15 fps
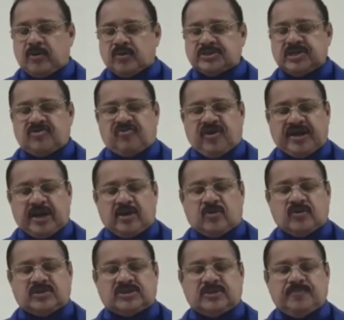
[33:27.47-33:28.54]
goods and final
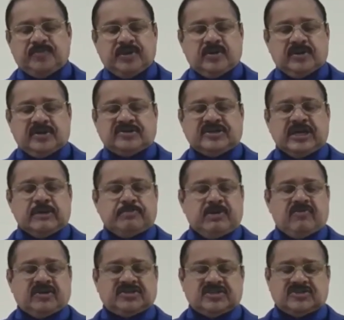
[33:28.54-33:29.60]
goods, GNP
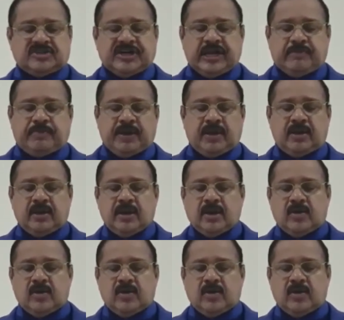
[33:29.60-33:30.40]
versus GDP.